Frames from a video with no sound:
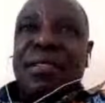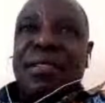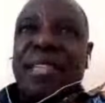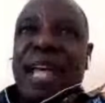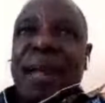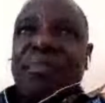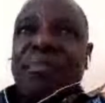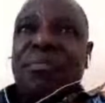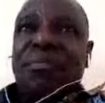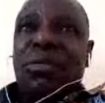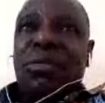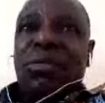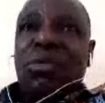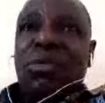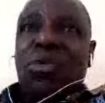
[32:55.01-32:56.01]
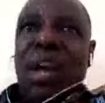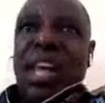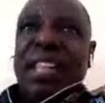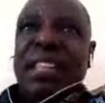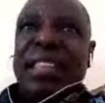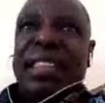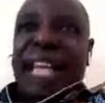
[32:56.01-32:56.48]
some
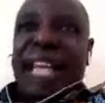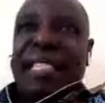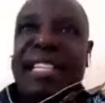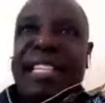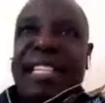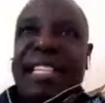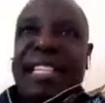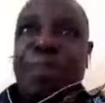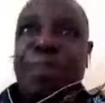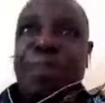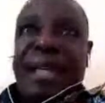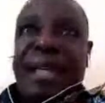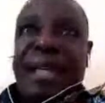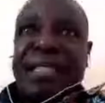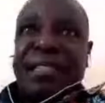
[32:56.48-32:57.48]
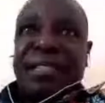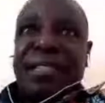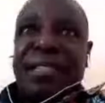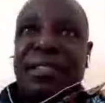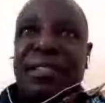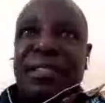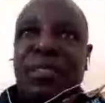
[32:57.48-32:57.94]
soil testing equipment
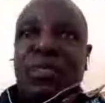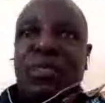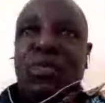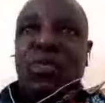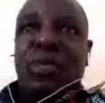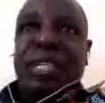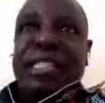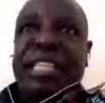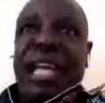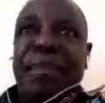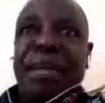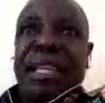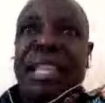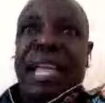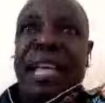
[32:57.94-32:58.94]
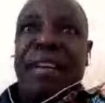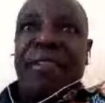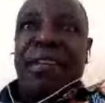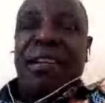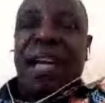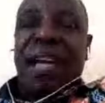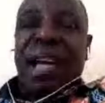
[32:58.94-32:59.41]
to determine the
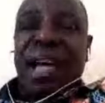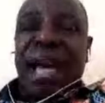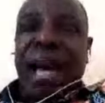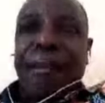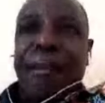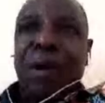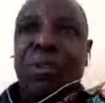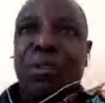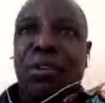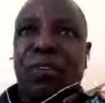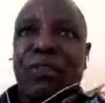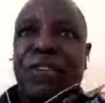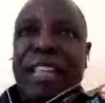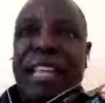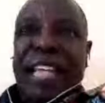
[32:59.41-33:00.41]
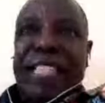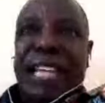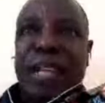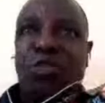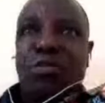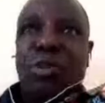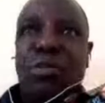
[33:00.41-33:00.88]
amount of fertilizer
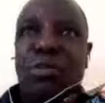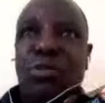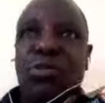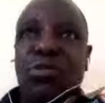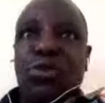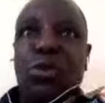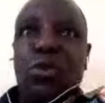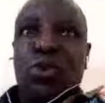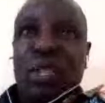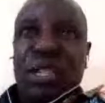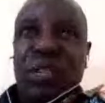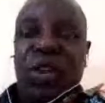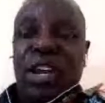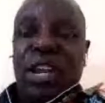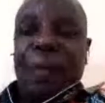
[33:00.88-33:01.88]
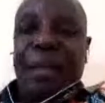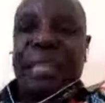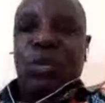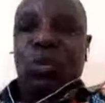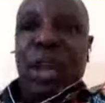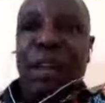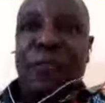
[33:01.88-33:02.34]
to be used on a
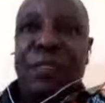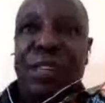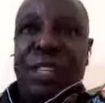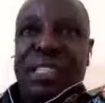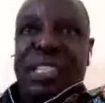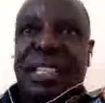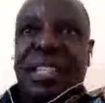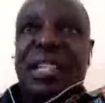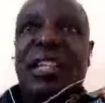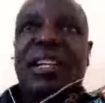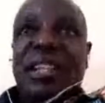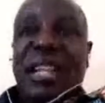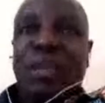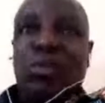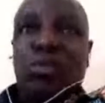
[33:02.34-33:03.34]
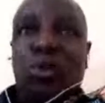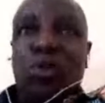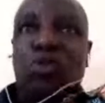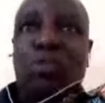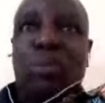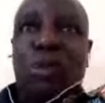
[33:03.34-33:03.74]
particular field, that will also be